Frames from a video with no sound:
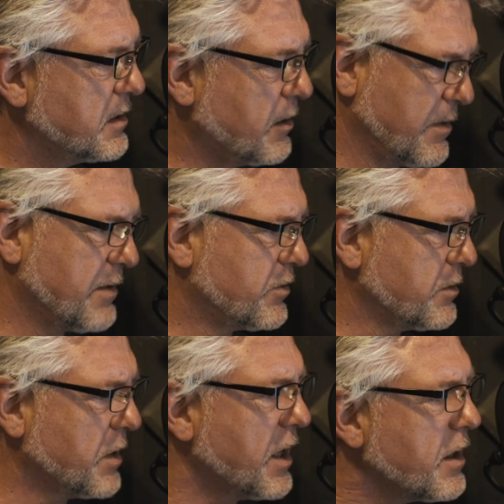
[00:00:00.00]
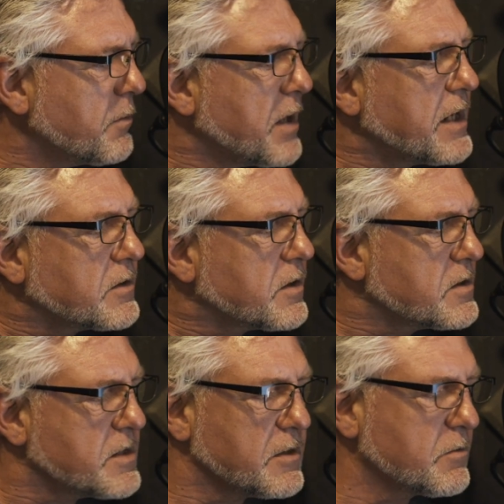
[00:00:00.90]
Around them, men
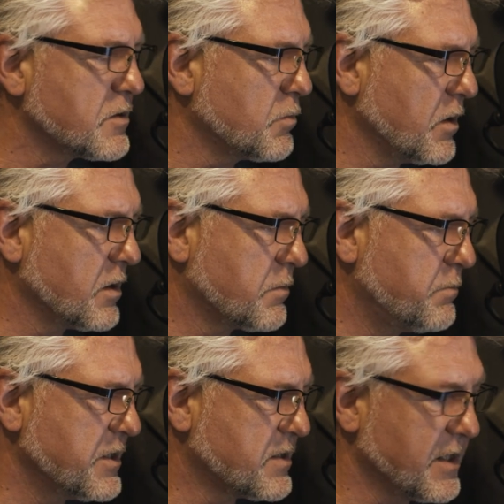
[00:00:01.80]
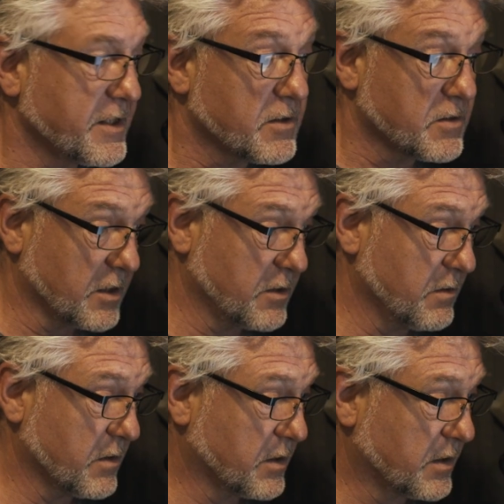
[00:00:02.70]
continued to work busily to
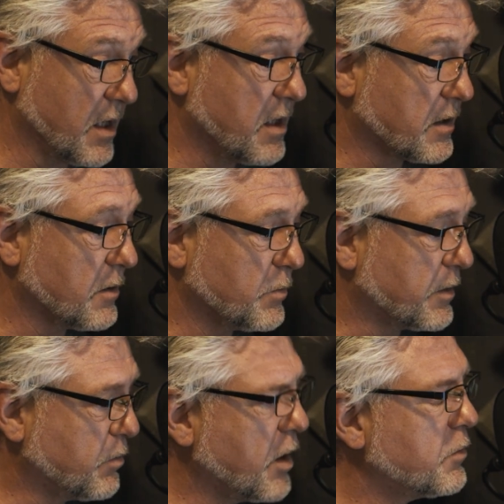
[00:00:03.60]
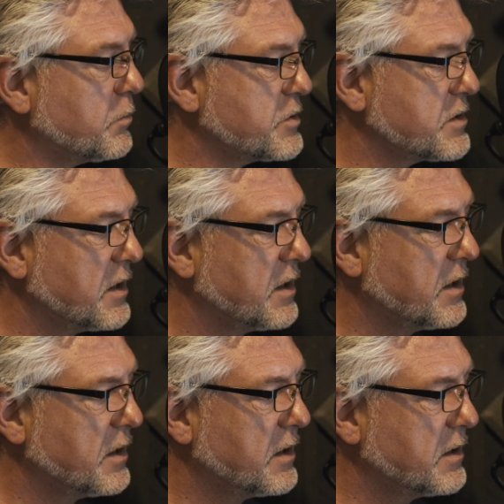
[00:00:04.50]
secure the cargo with ropes.
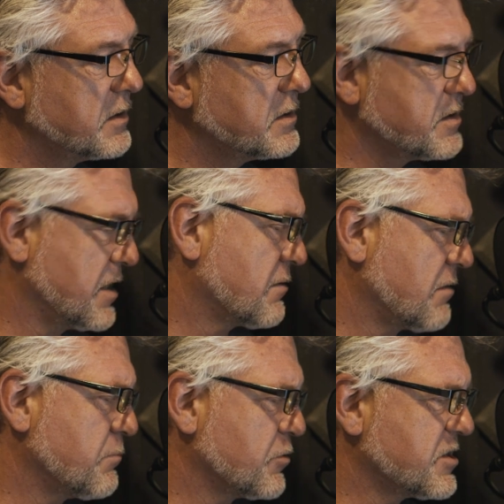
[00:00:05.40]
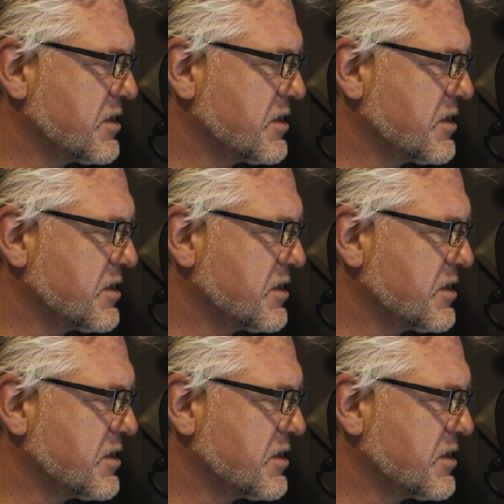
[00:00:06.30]
Zagreb was